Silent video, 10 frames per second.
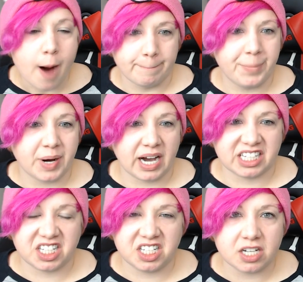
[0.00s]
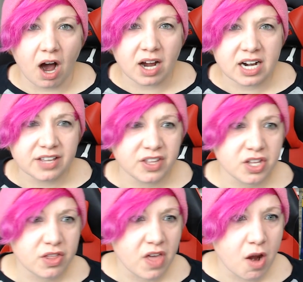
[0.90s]
by God, I
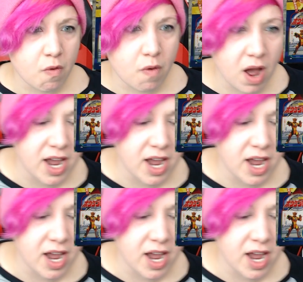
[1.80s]
think they're right.